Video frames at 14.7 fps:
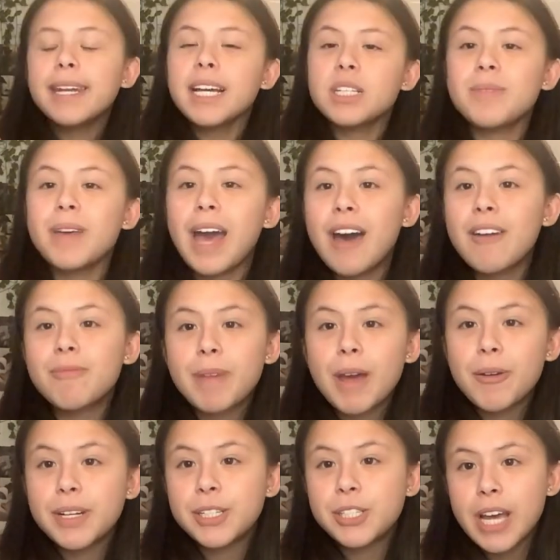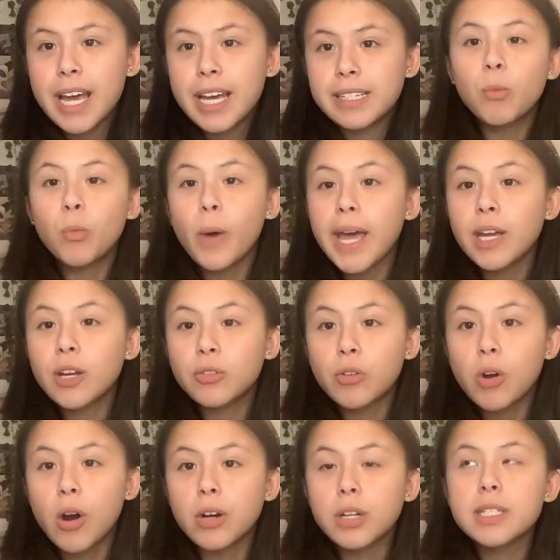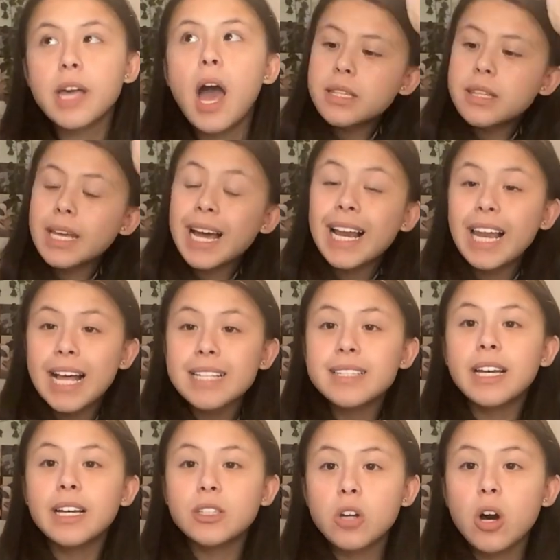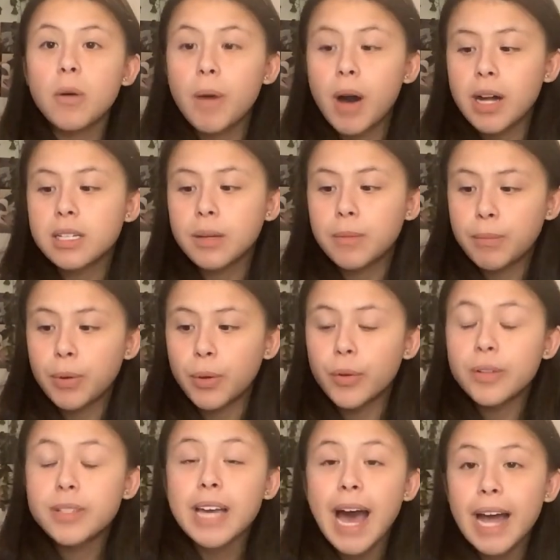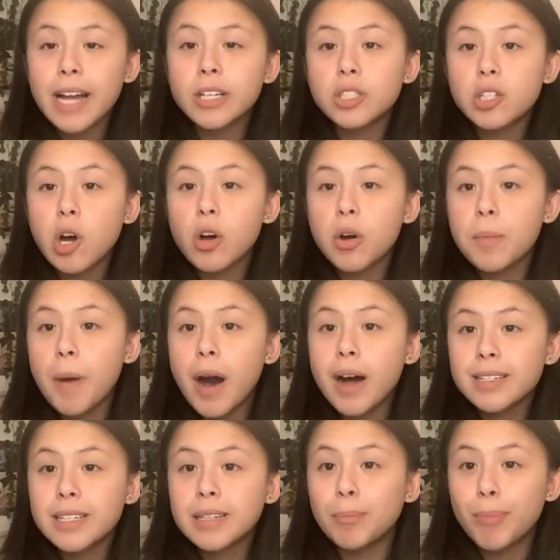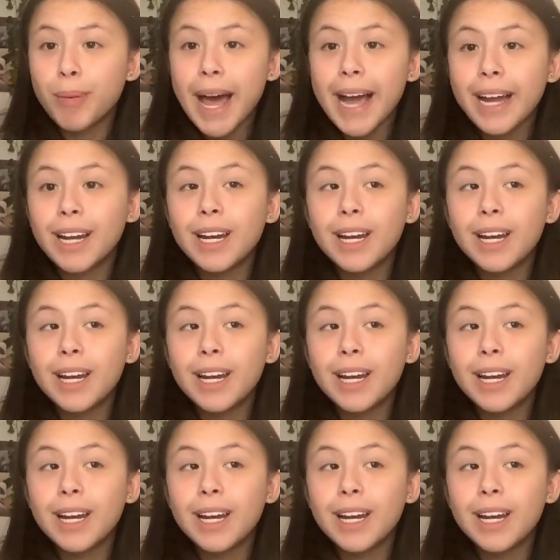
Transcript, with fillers: Next we have Mary Jane white Crocs, the classic Doc Martin boots, and Doc Martin black